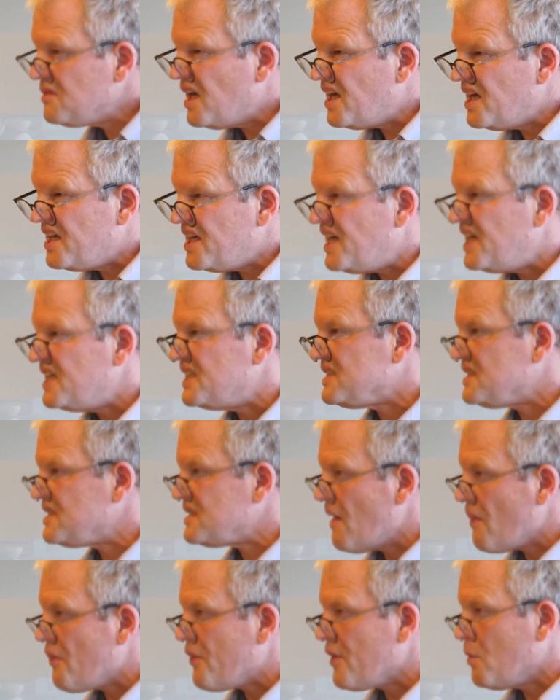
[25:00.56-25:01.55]
it is
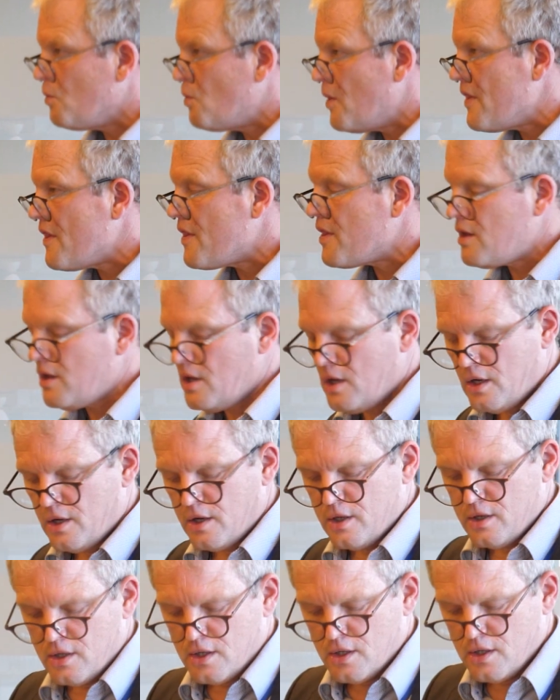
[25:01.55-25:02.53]
something with
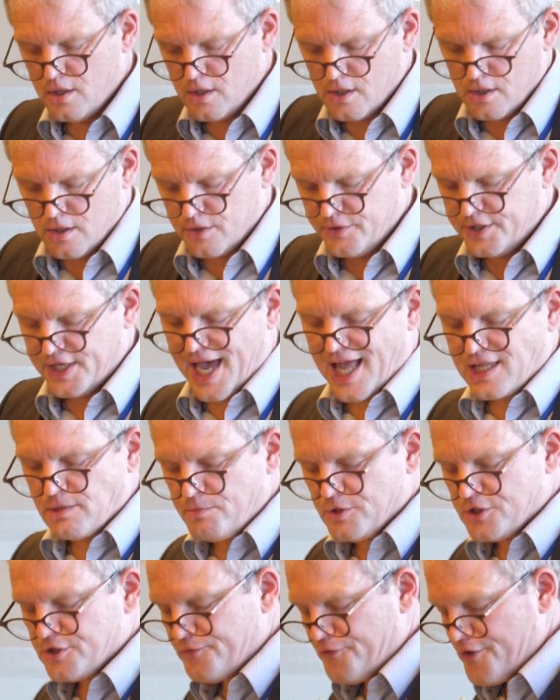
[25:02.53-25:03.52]
the
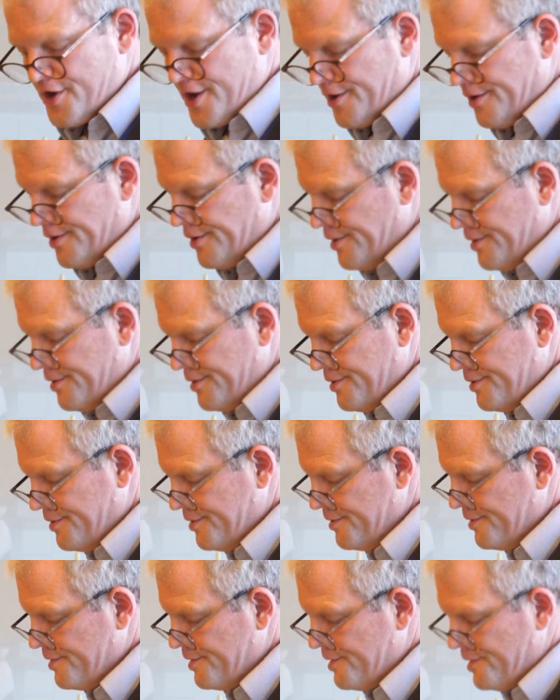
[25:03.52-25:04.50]
atmosphere.
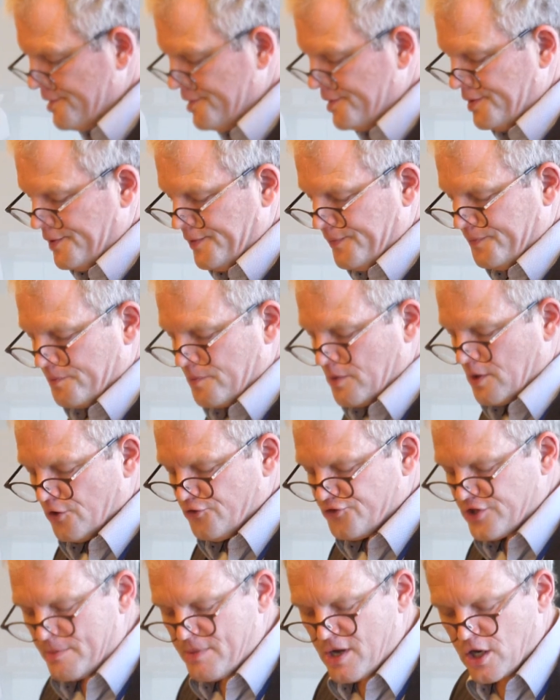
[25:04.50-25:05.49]

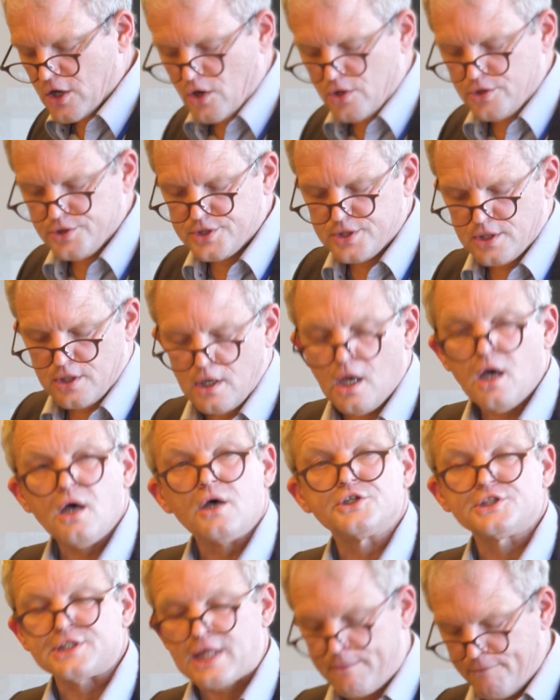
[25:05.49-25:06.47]
Semah goes
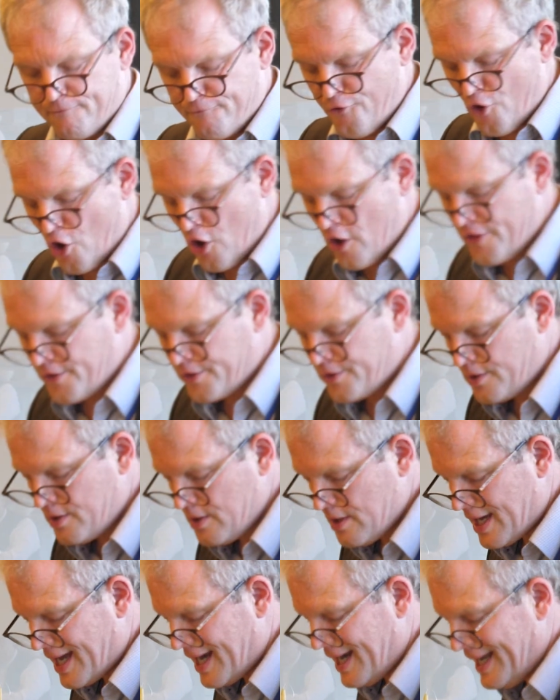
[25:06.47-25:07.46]
a step further
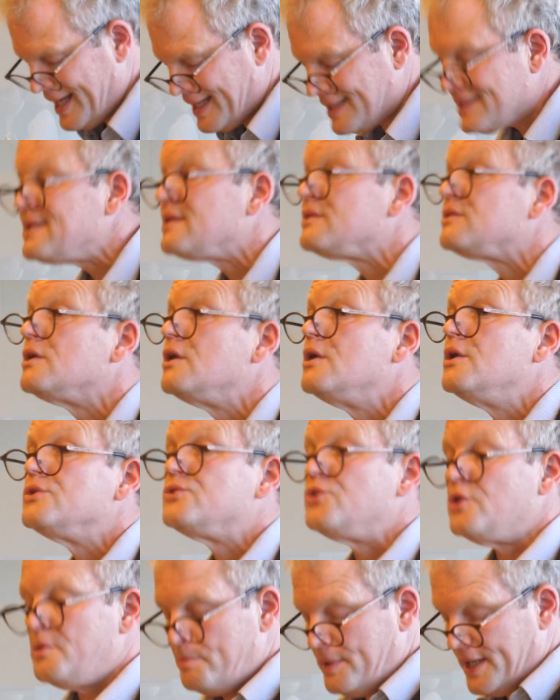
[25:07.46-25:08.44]
and links it
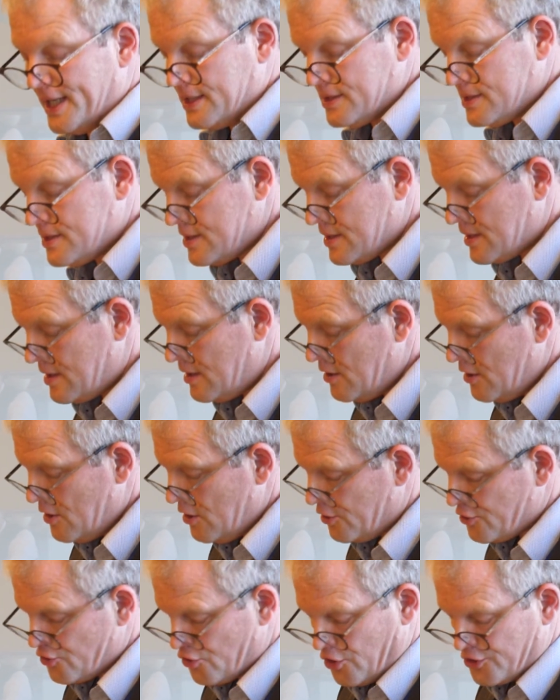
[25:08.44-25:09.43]
to the biggest
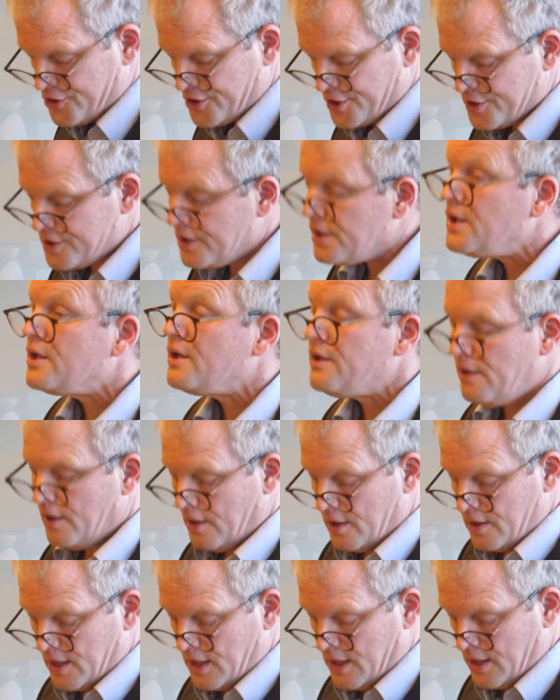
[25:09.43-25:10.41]
atrocity
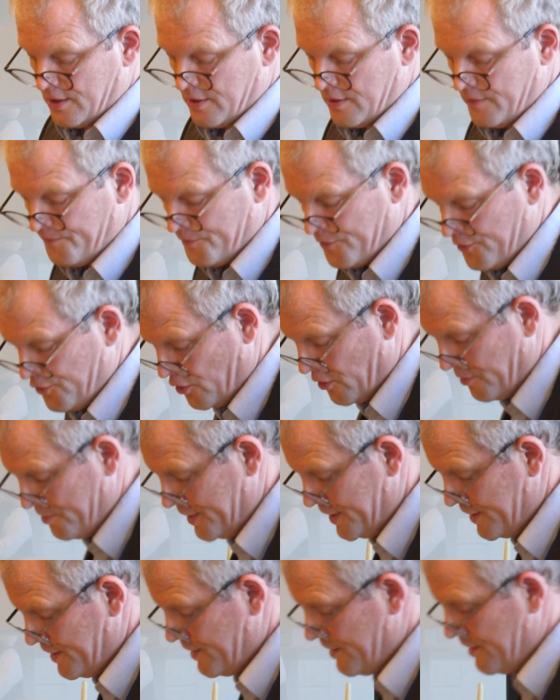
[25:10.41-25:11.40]
in
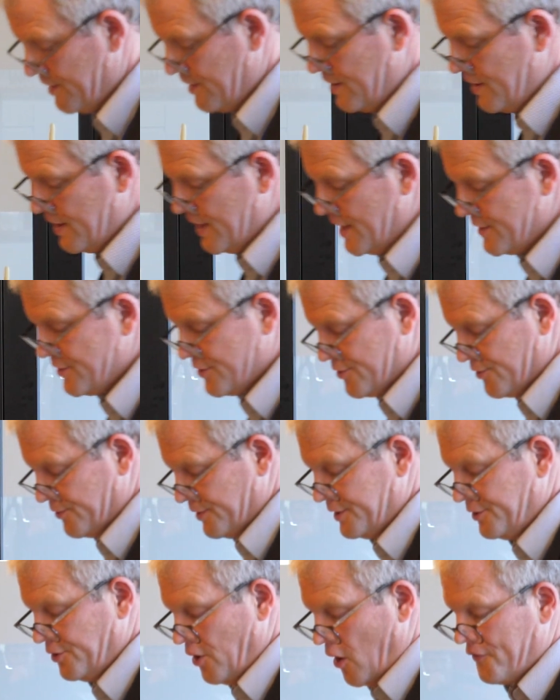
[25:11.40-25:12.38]
European
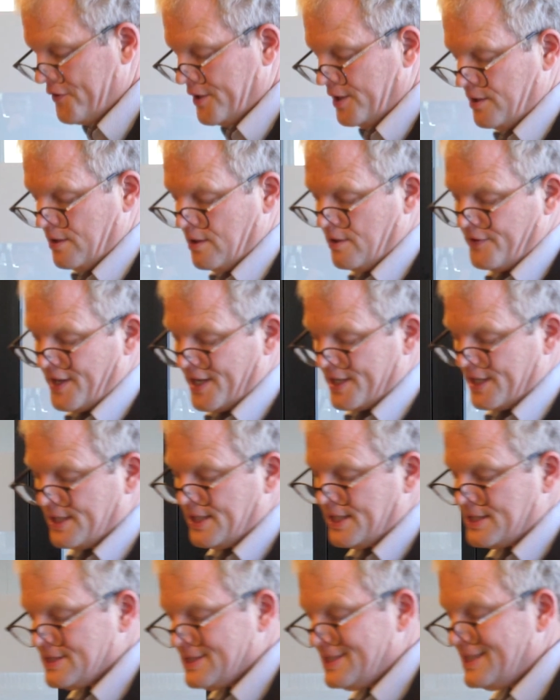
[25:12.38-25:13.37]
history, not in that it
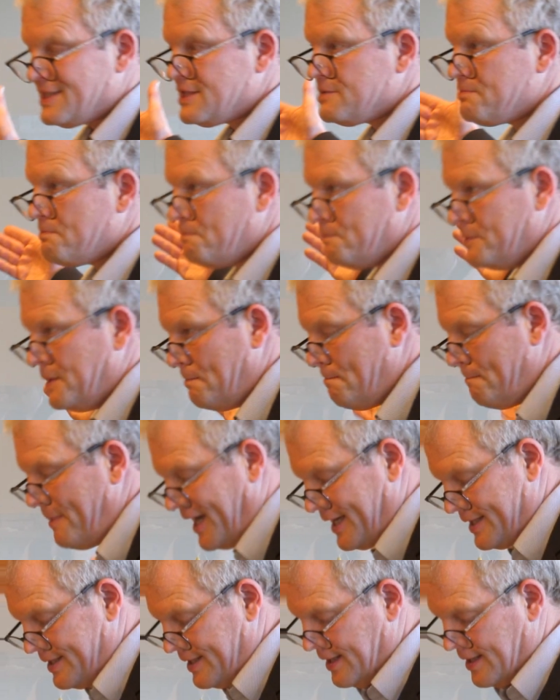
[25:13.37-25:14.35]
is this,
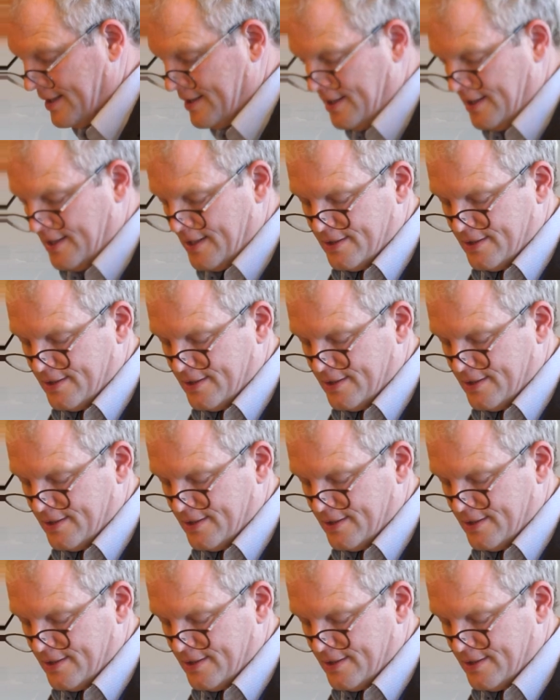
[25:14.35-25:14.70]
depicting